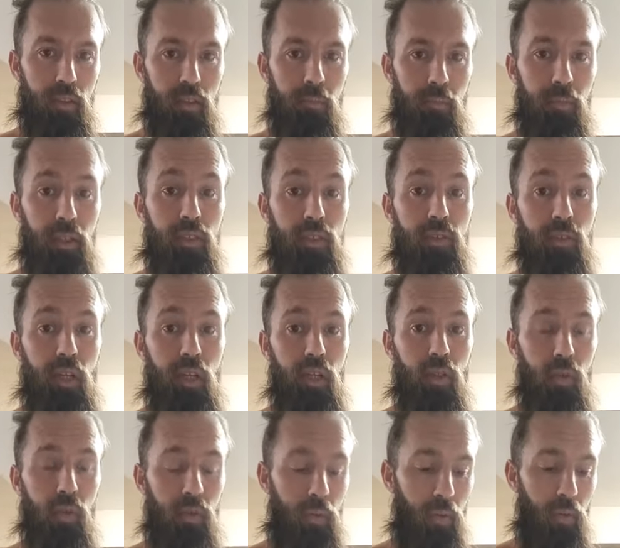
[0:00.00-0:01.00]
Please do not go
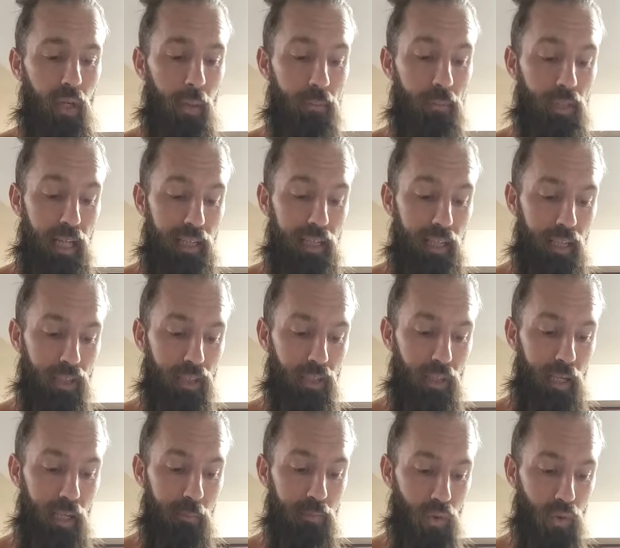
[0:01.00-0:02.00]
nowhere. I'm, I gotta,
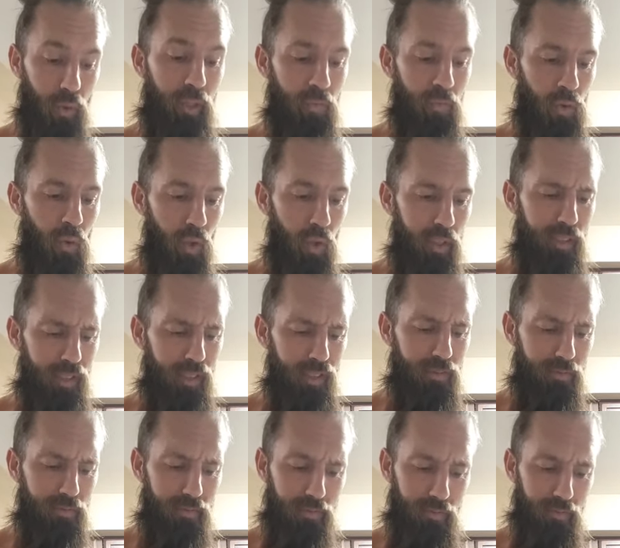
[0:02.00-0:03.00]
I'm screen recording this,
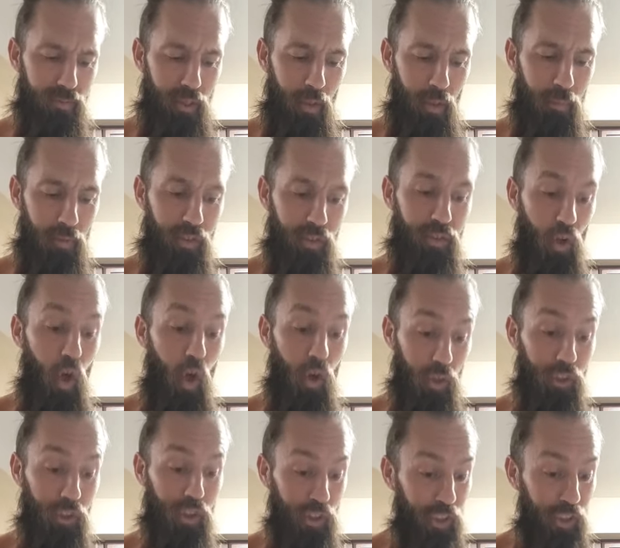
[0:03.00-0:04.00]
you know, because all
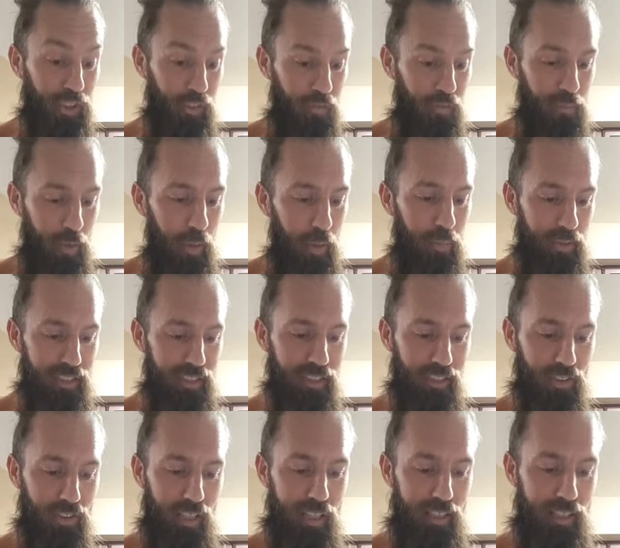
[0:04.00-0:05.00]
instructive purposes,
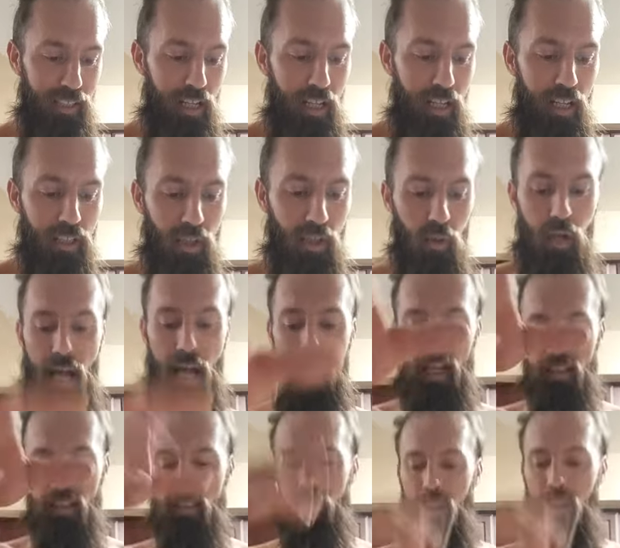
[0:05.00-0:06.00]
right? So
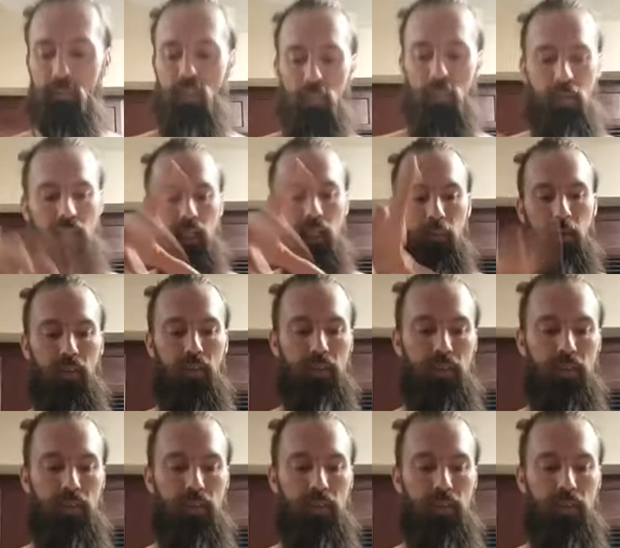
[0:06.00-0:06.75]
as I'm speaking about this,